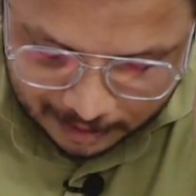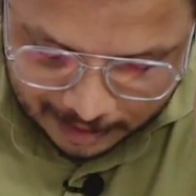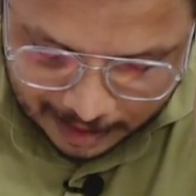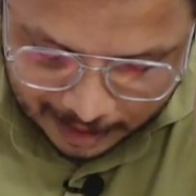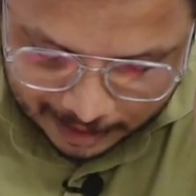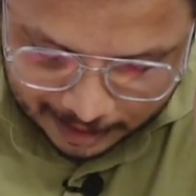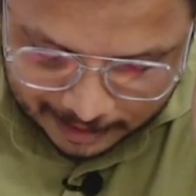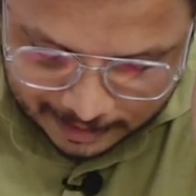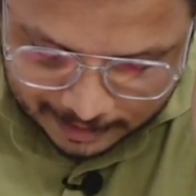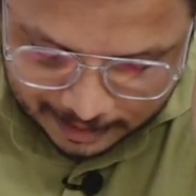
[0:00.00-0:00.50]

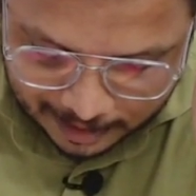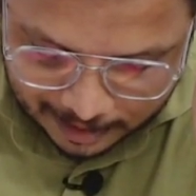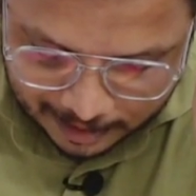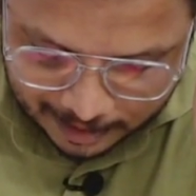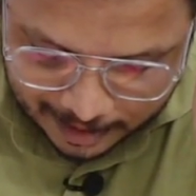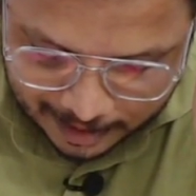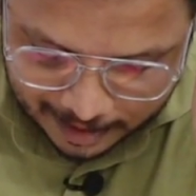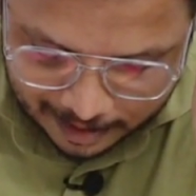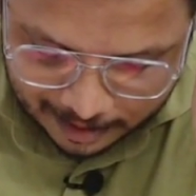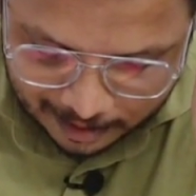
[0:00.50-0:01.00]
Let us say
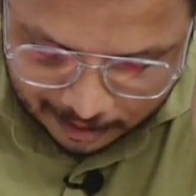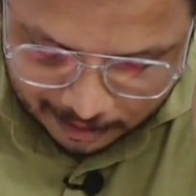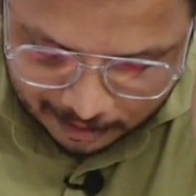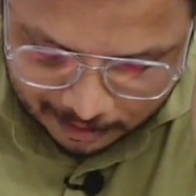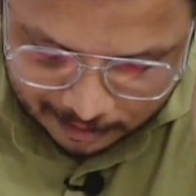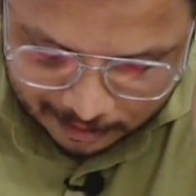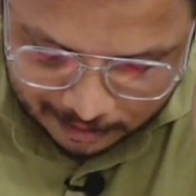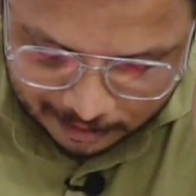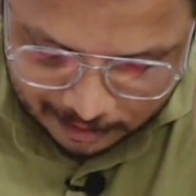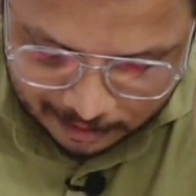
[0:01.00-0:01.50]
here
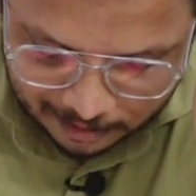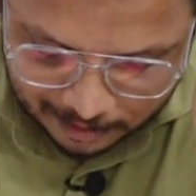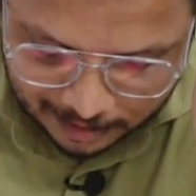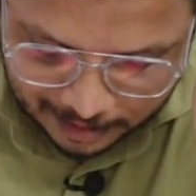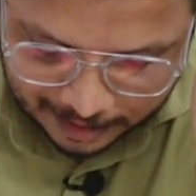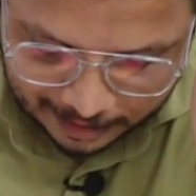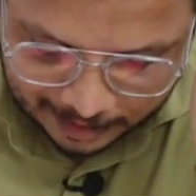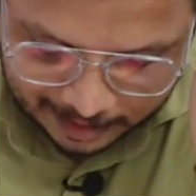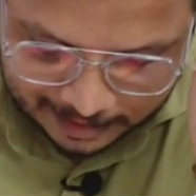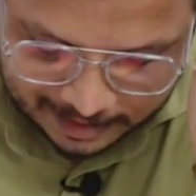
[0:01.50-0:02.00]

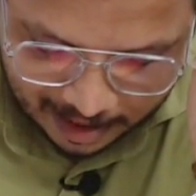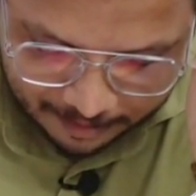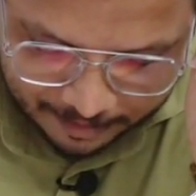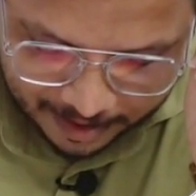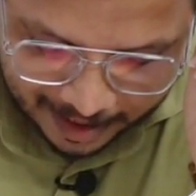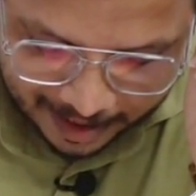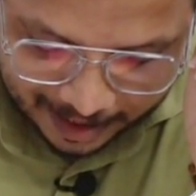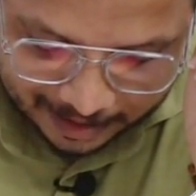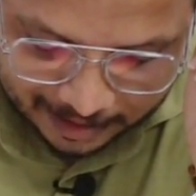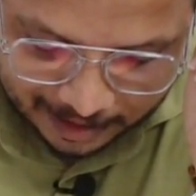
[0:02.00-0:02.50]
it is
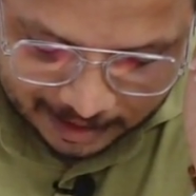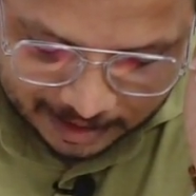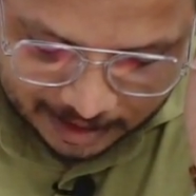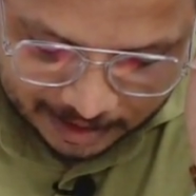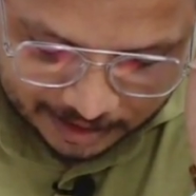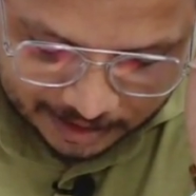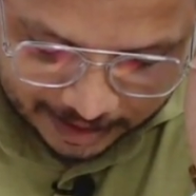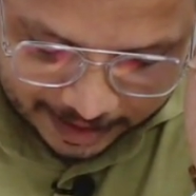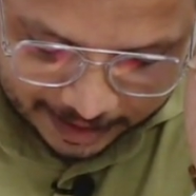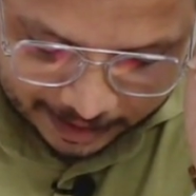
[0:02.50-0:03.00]
having
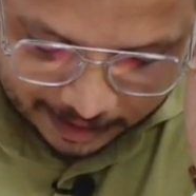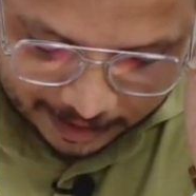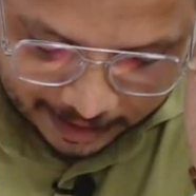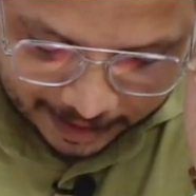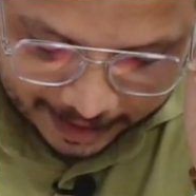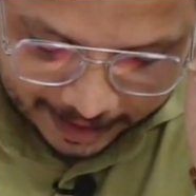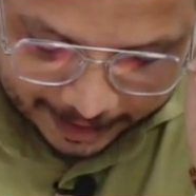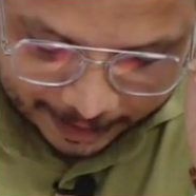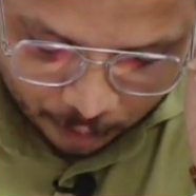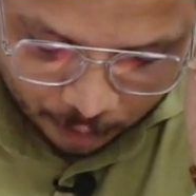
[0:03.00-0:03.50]
energy state
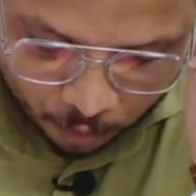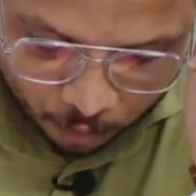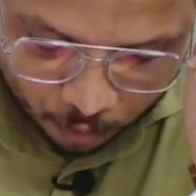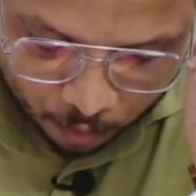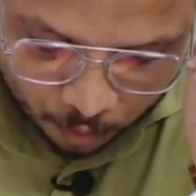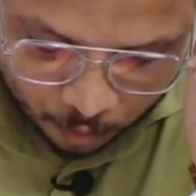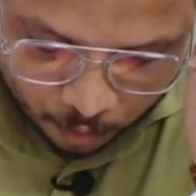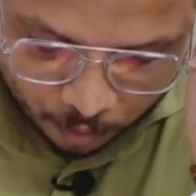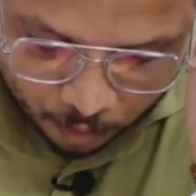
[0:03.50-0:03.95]
E2.